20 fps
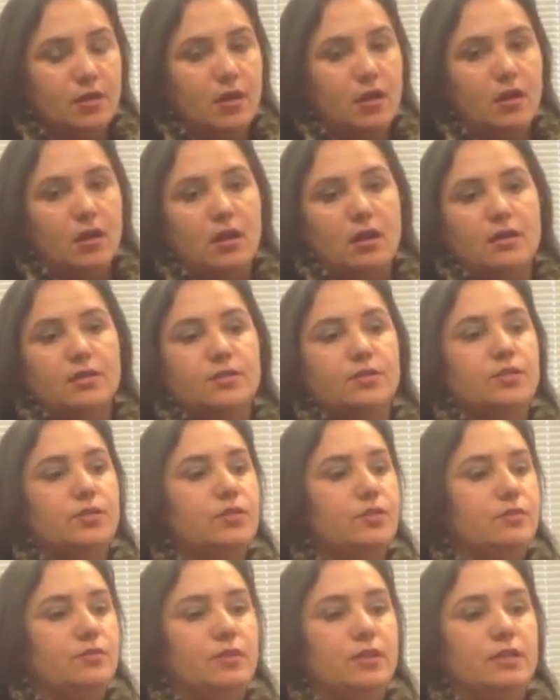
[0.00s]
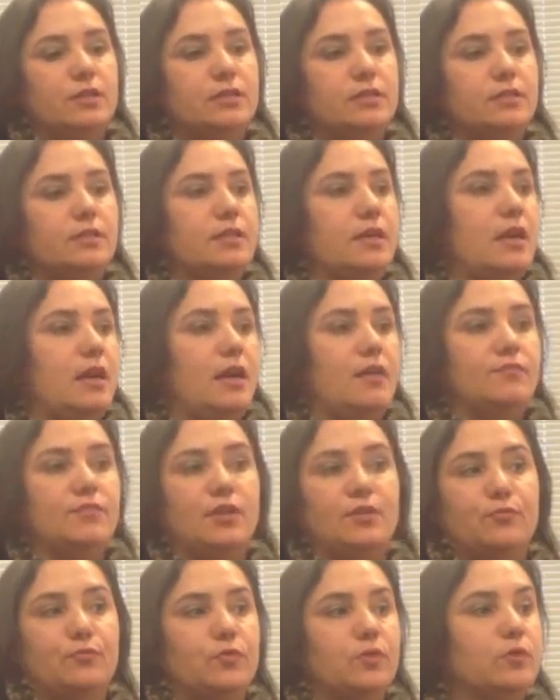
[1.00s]
on students that have
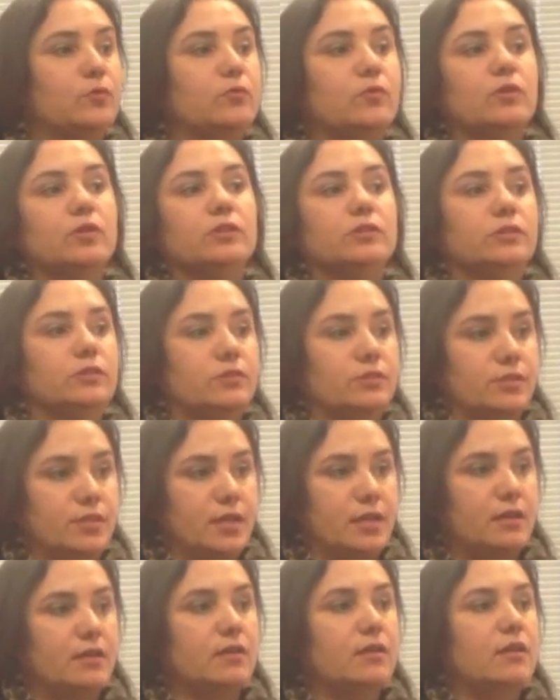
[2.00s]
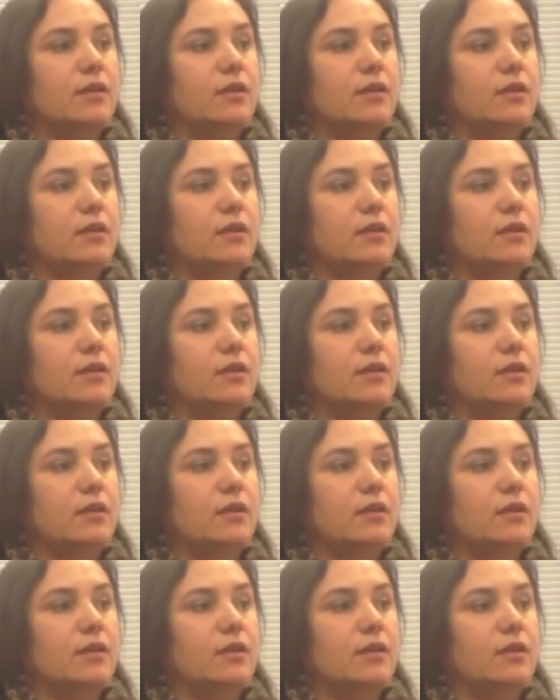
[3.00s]
done real-world learning